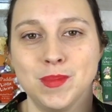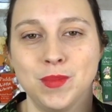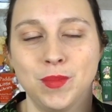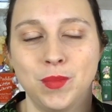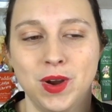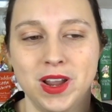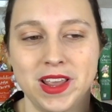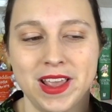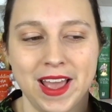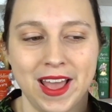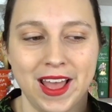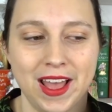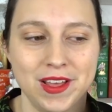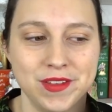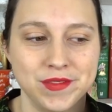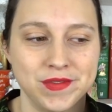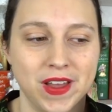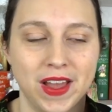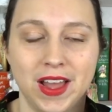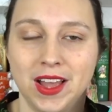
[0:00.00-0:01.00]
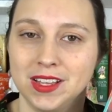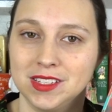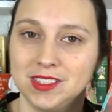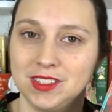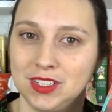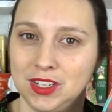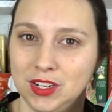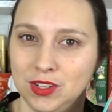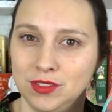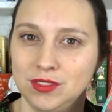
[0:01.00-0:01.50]
We have our
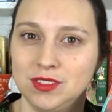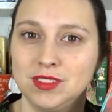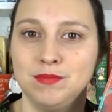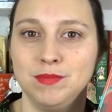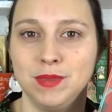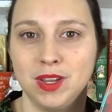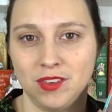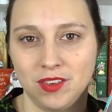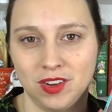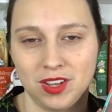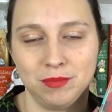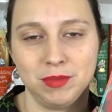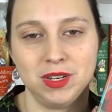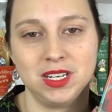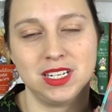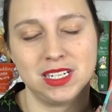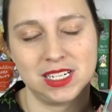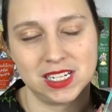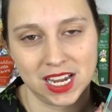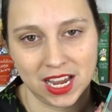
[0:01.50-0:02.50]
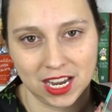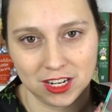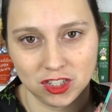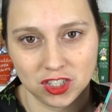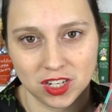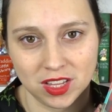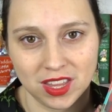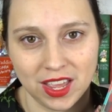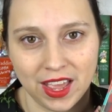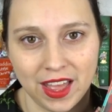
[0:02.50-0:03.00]
sleuths, Miriam and
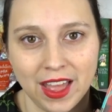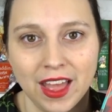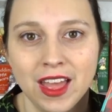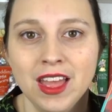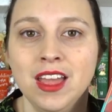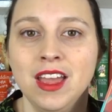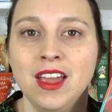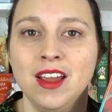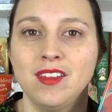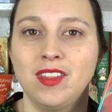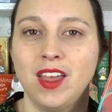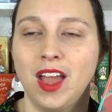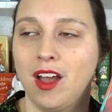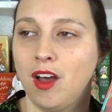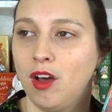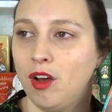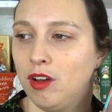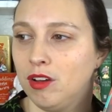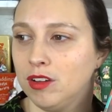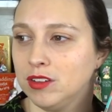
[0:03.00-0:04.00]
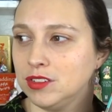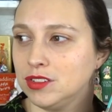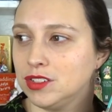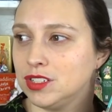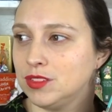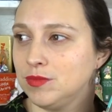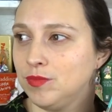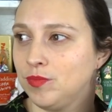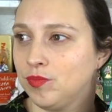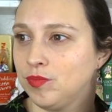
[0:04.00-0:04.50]
Natasha, there that
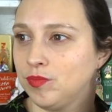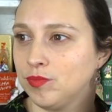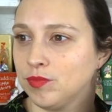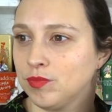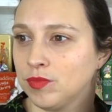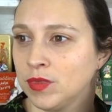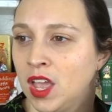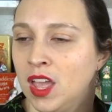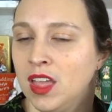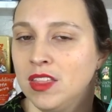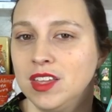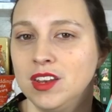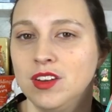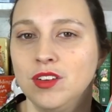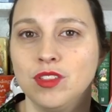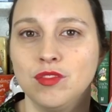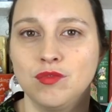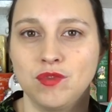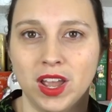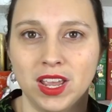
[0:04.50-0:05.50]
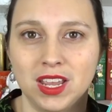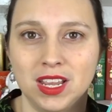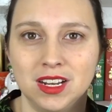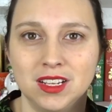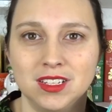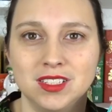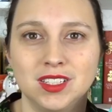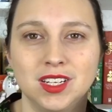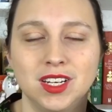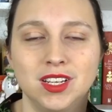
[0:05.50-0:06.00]
aren't, they're not the
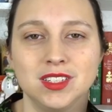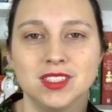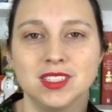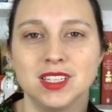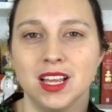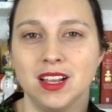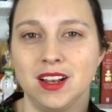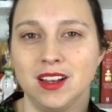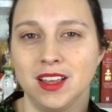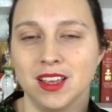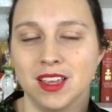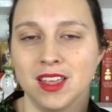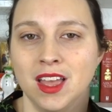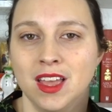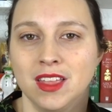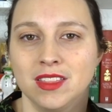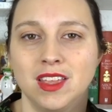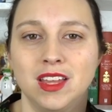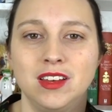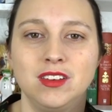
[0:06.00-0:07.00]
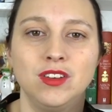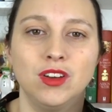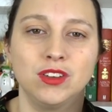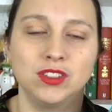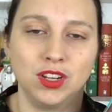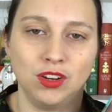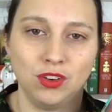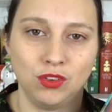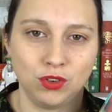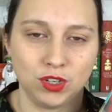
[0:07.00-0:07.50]
regular sleuths. They're like, they're
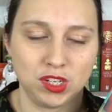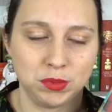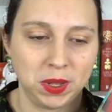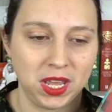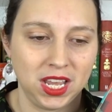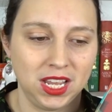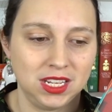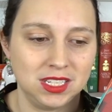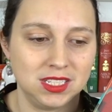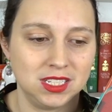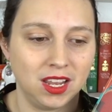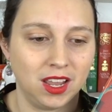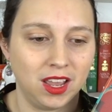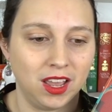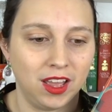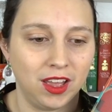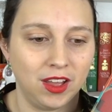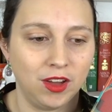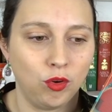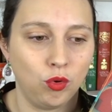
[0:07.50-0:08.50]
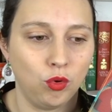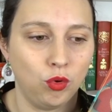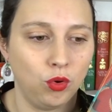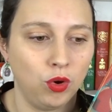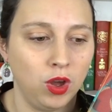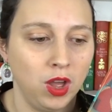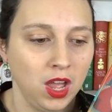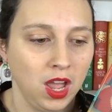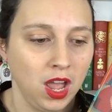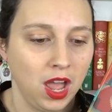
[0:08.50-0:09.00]
not a Lord Peter or